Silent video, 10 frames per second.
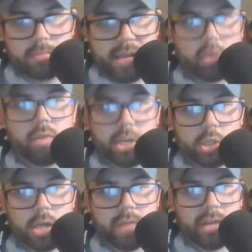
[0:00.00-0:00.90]

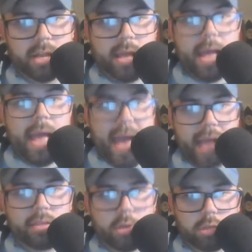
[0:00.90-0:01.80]
iteration of it.
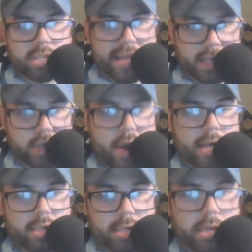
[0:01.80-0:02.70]
And those tickets are
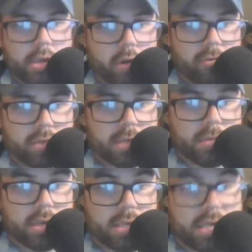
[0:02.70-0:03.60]
actually going to go for
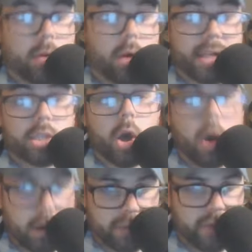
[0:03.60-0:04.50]
something because they were a
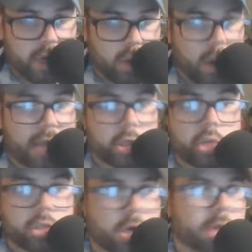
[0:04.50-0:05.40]
ton of fun to watch. And
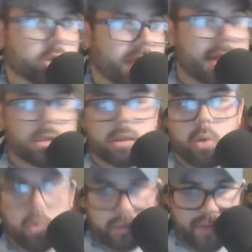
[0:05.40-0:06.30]
you saw as you got to the
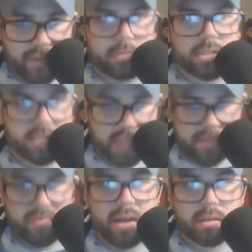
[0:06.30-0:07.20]
quarterfinals, the
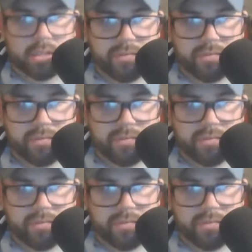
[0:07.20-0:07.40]
semifinals, the